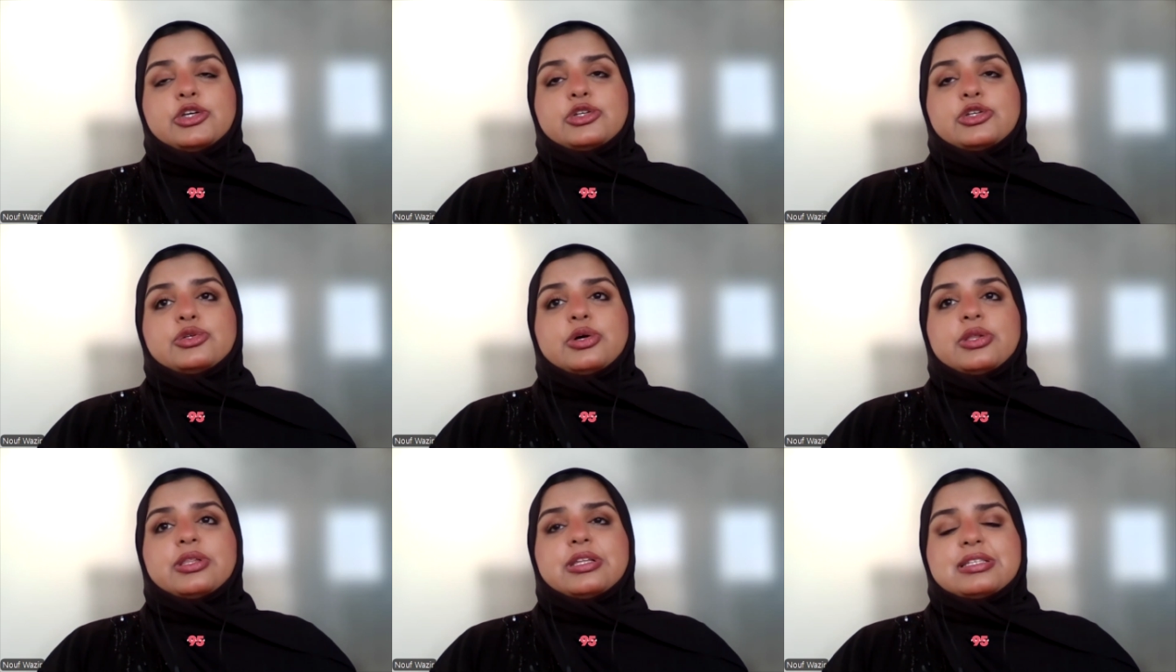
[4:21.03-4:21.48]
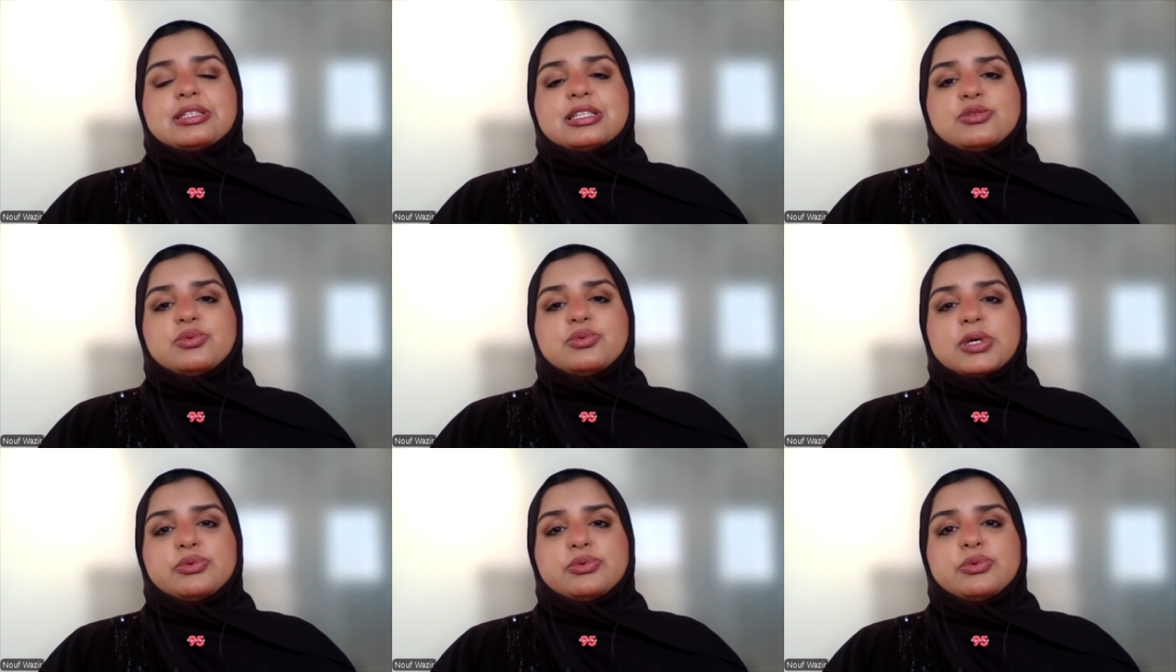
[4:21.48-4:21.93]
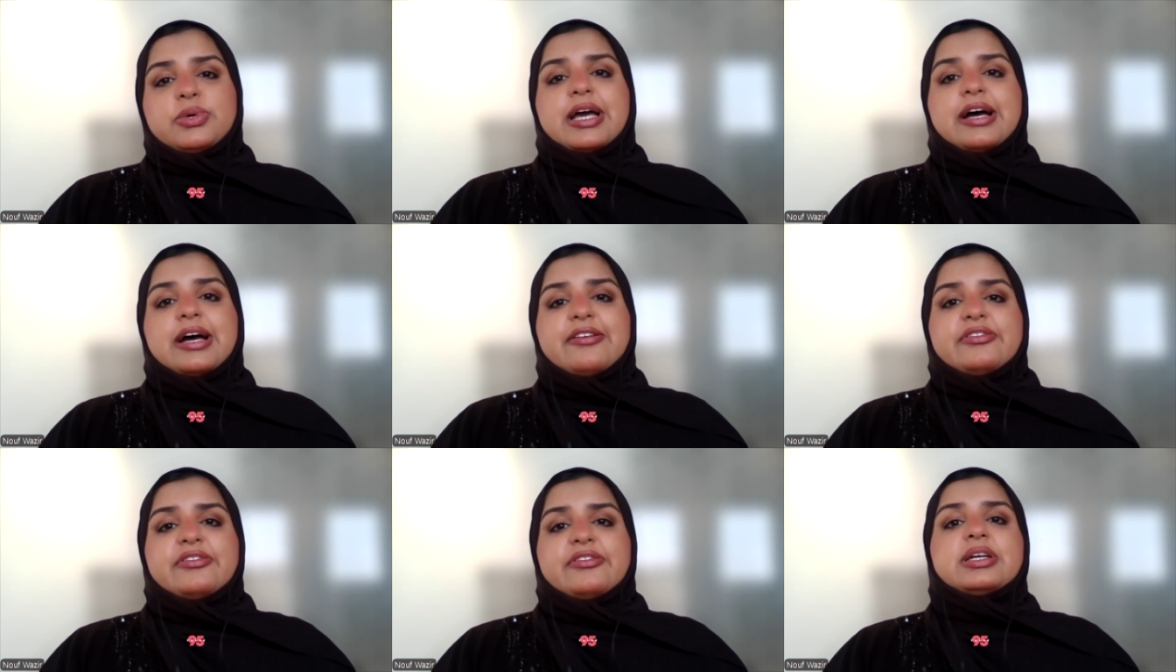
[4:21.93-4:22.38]
So this is what we
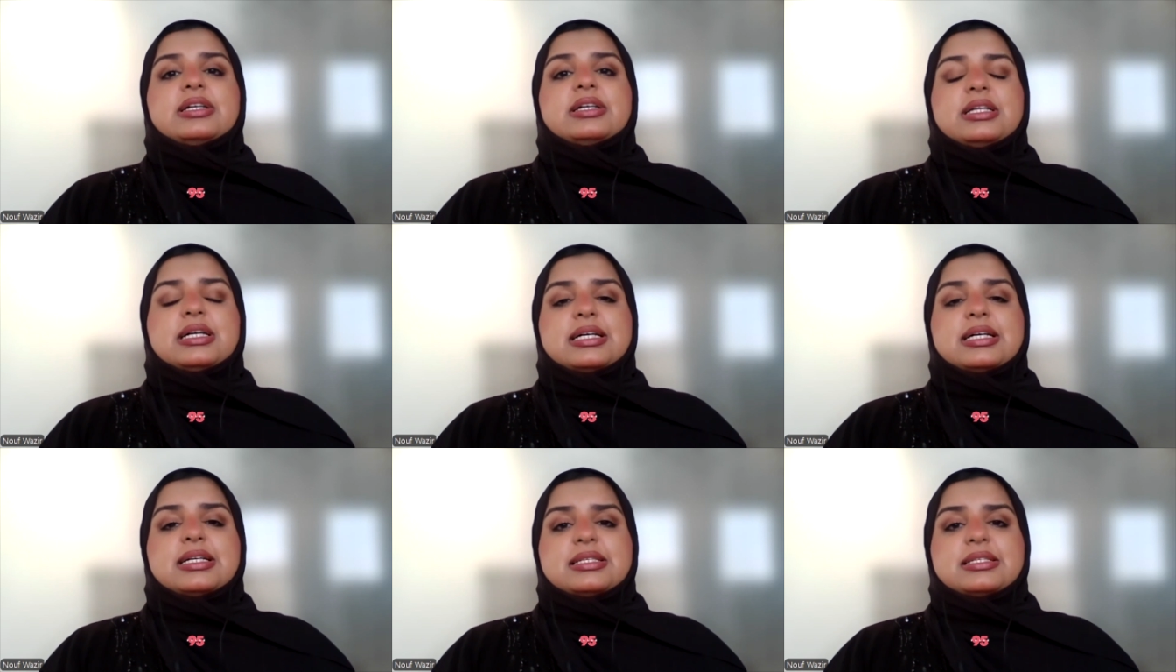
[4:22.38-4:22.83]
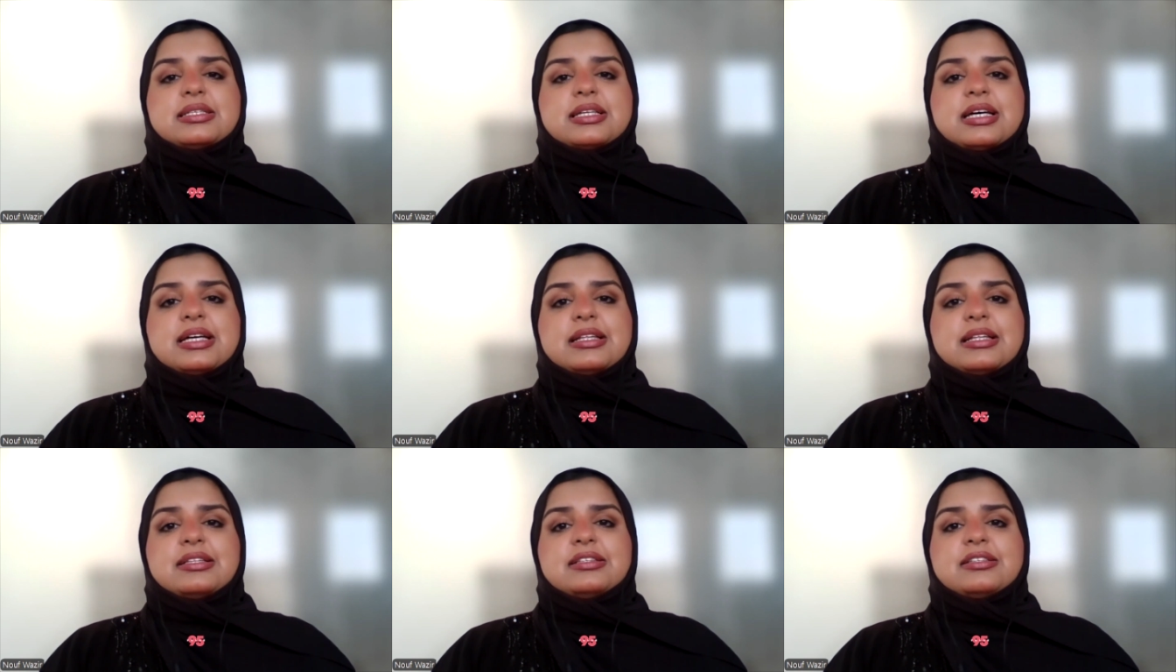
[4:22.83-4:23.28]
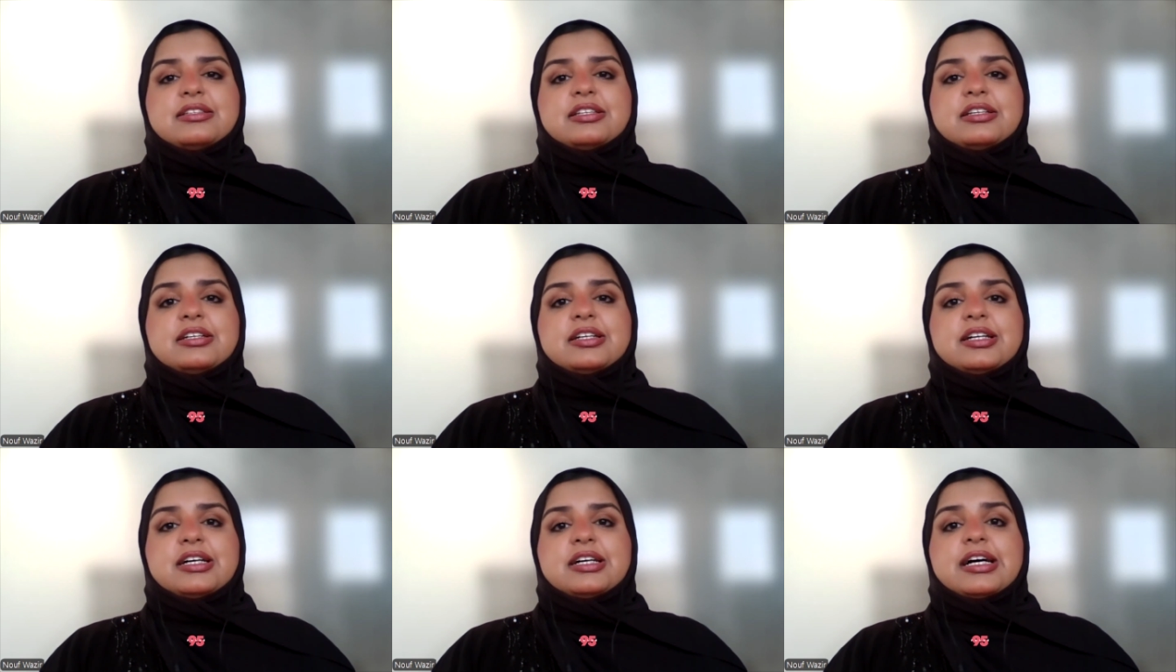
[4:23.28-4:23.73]
have realized and
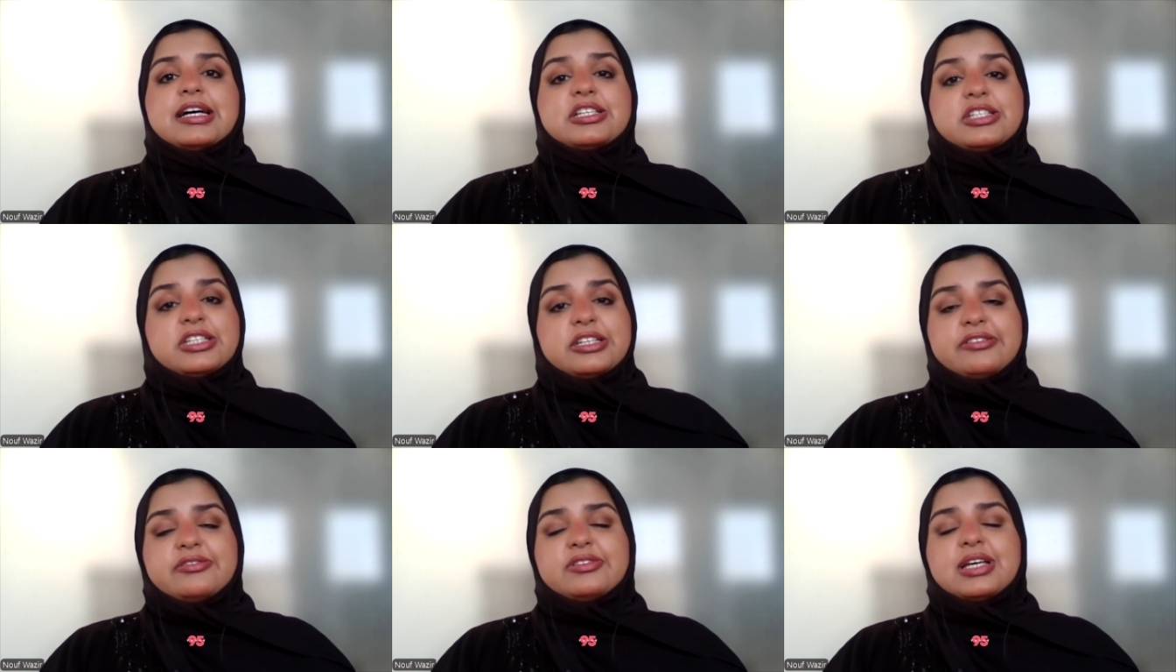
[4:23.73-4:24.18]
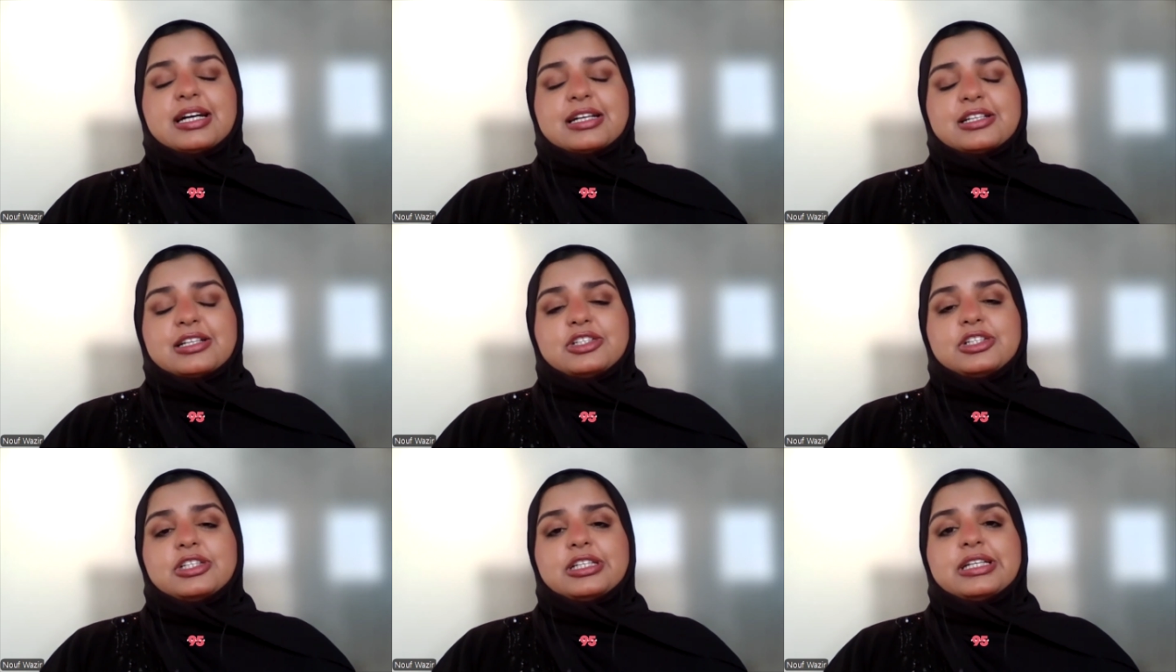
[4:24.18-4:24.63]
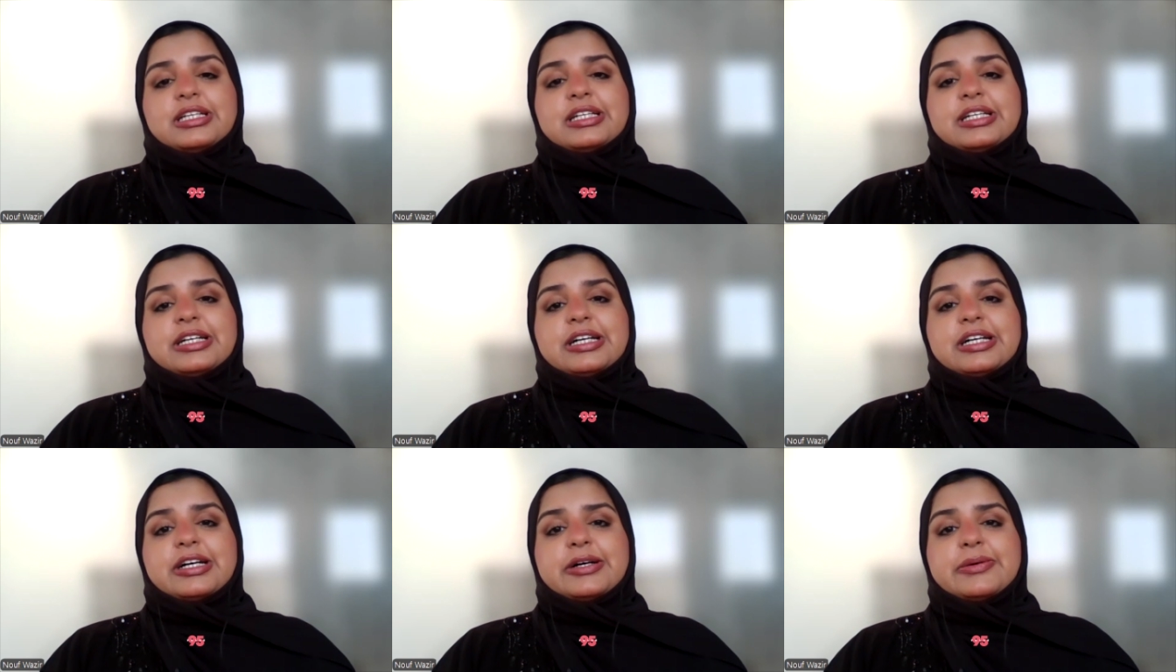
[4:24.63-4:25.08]
uh, achieved actually
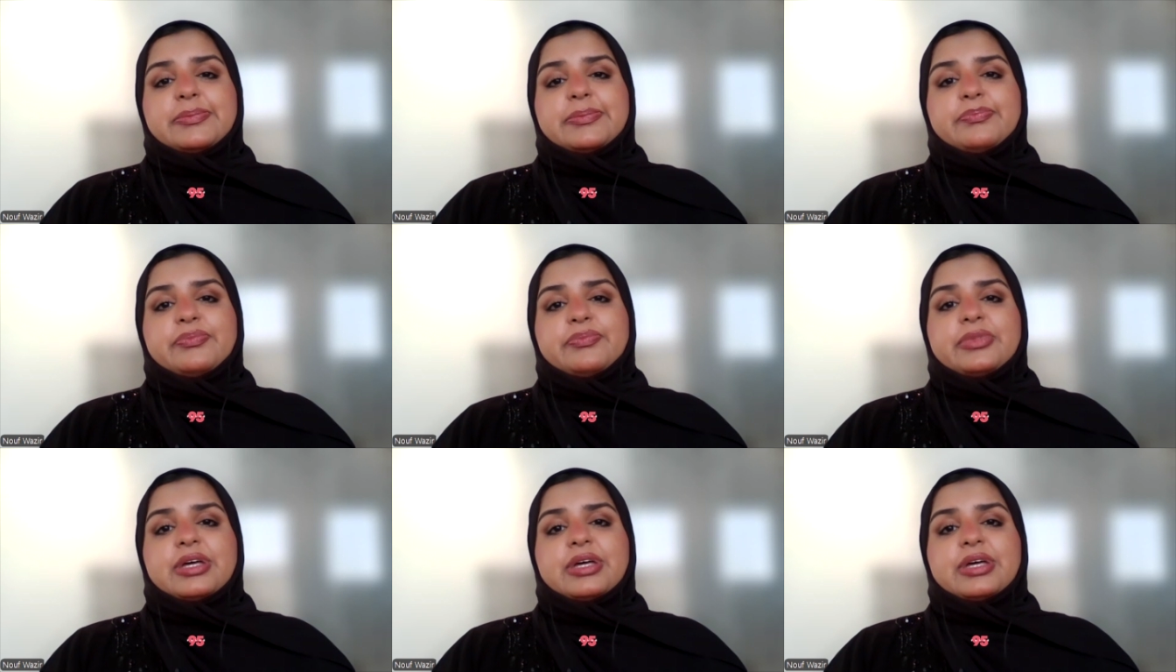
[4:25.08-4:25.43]
um,